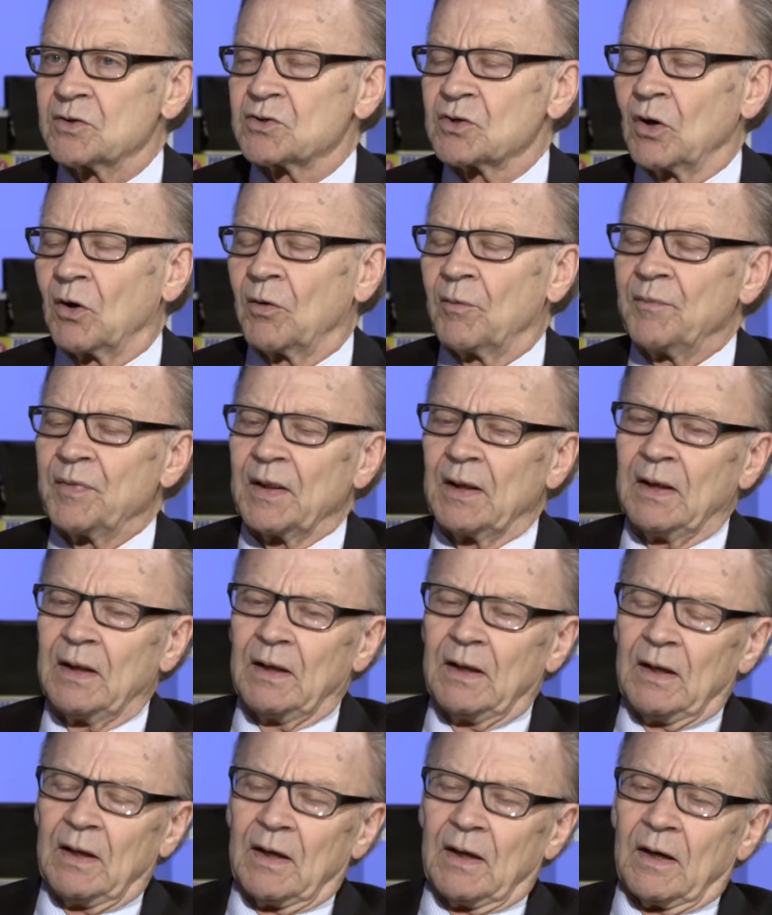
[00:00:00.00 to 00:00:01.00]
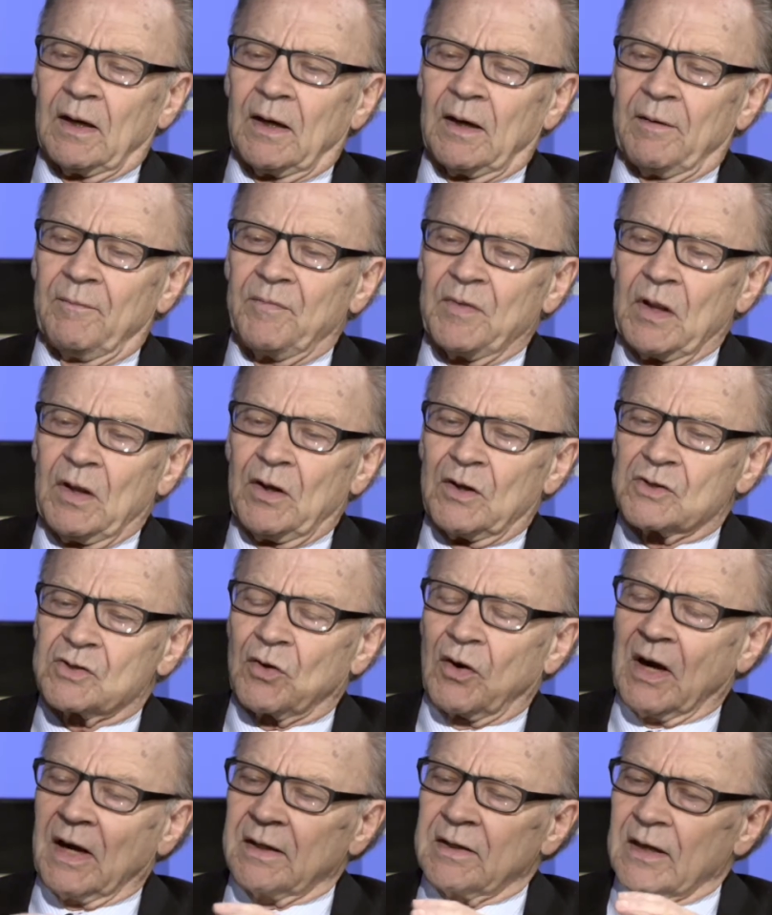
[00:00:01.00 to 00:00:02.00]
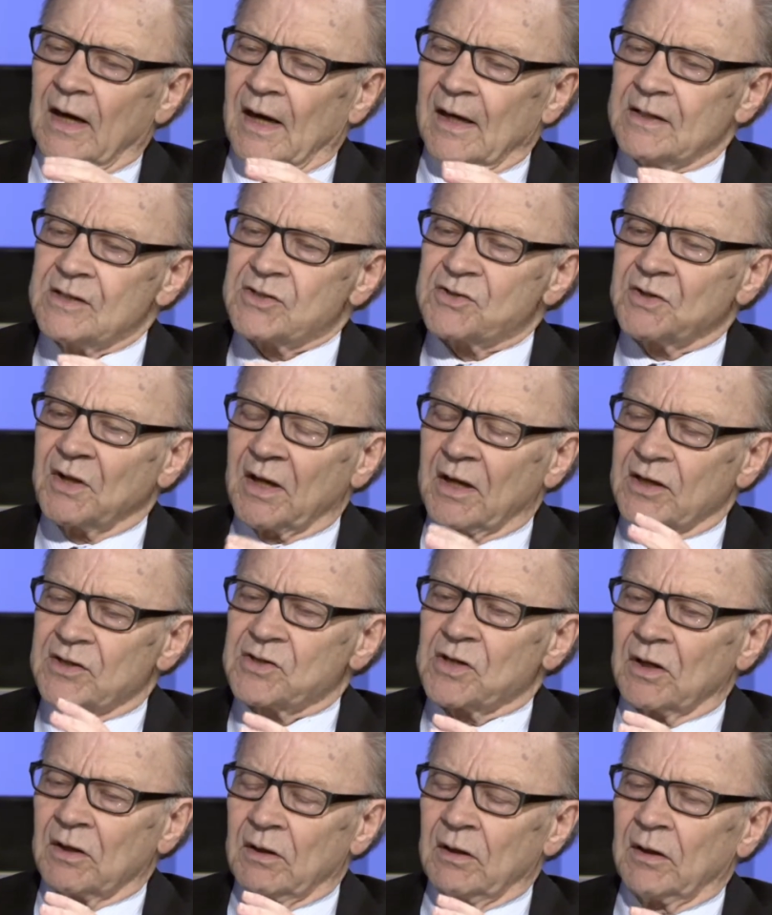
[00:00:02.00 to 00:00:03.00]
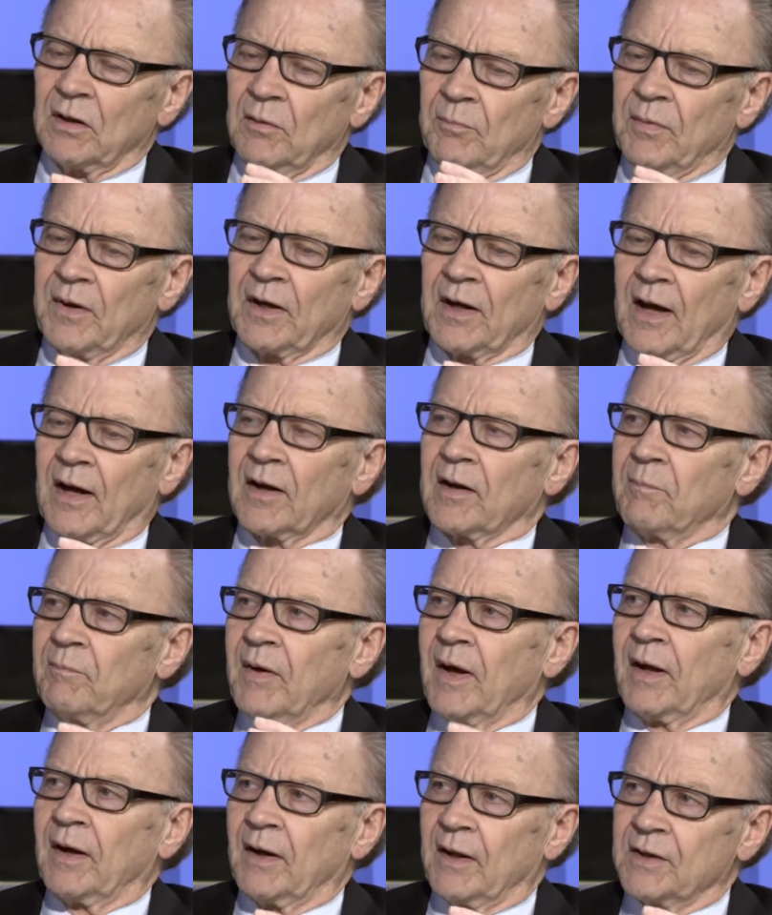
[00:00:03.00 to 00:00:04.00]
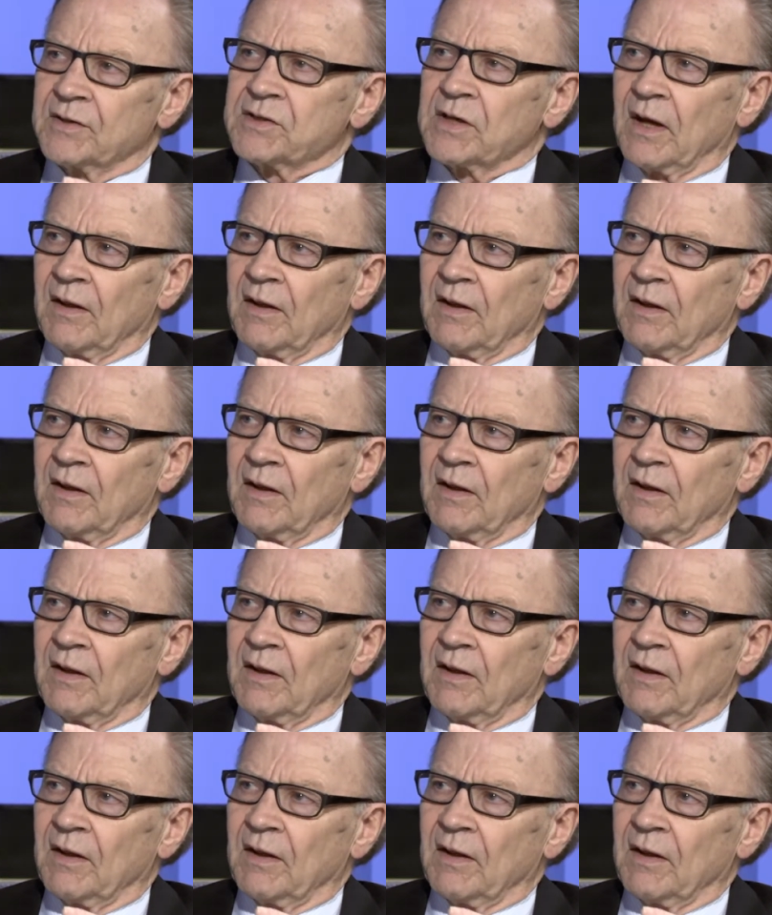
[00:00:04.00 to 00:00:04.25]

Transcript: So, so I just think it's a little bit out of balance.